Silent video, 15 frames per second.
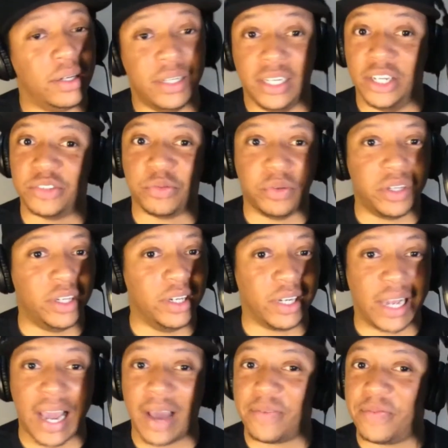This one here
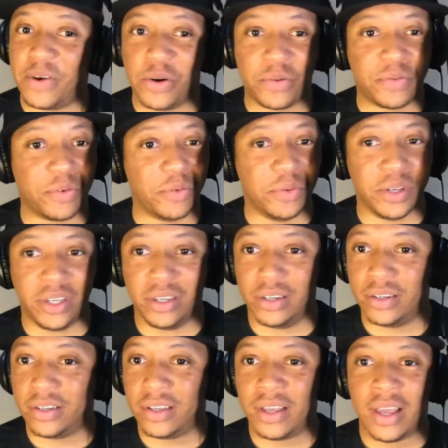got folk for real.
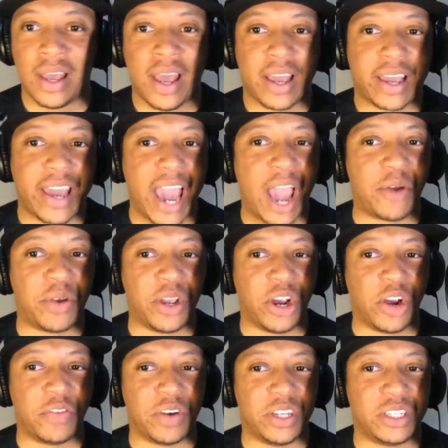Kyrie
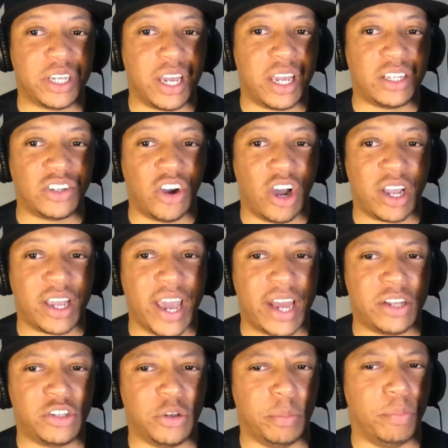Irving and James Harden
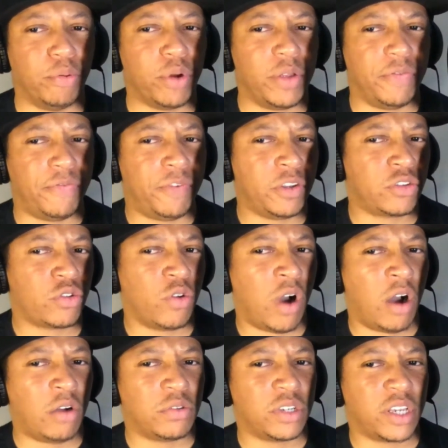got into brief physical
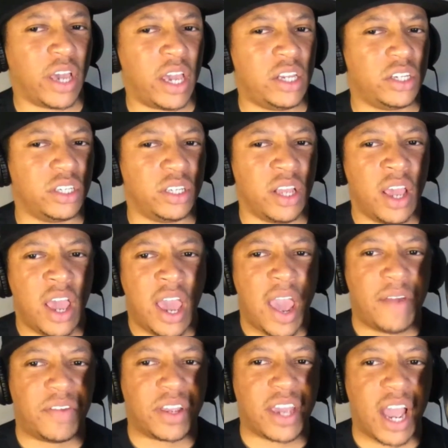altercation
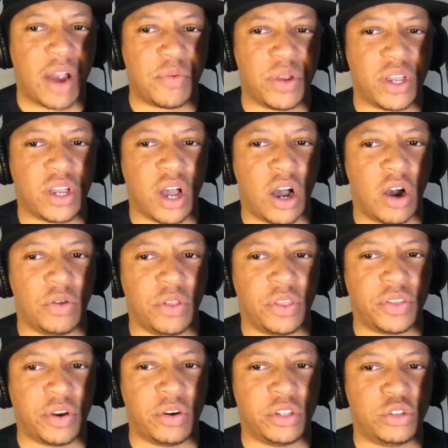after Kyrie called the
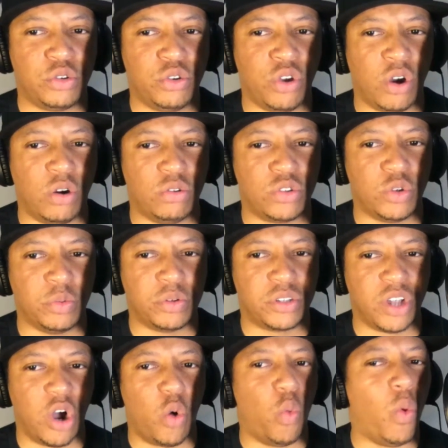32-year-old
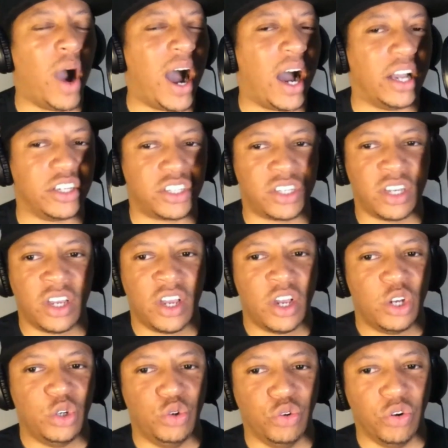superstar washed
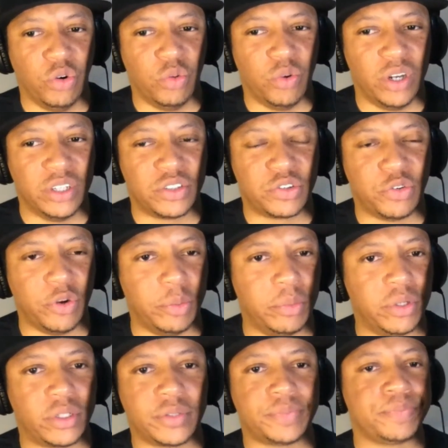during one
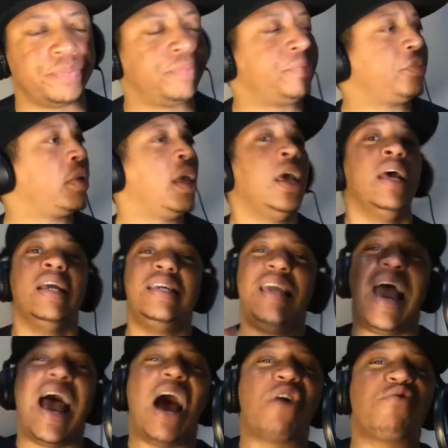scrimmage.
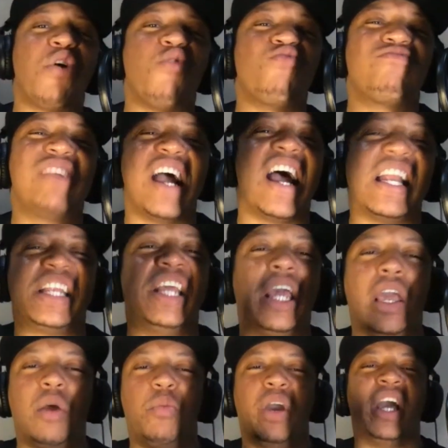Y'all know
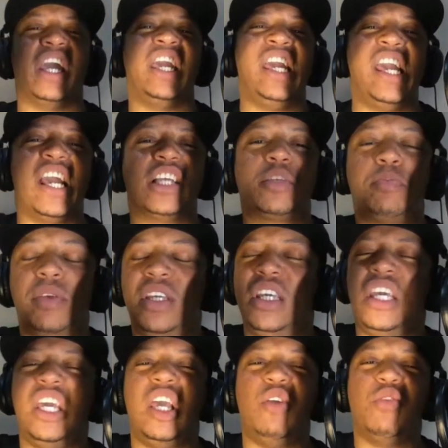goddamn where
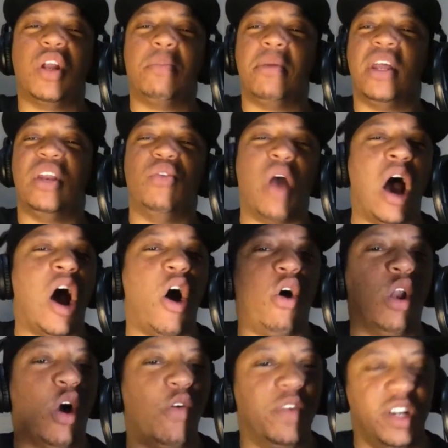ESPN would have been
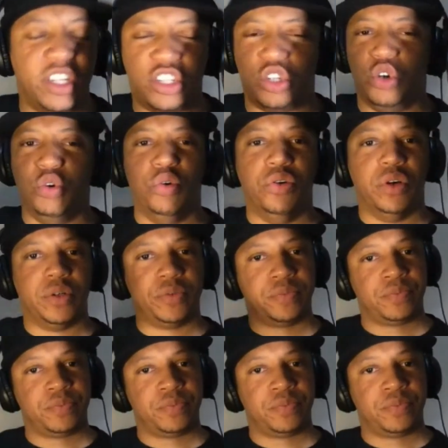all over this story.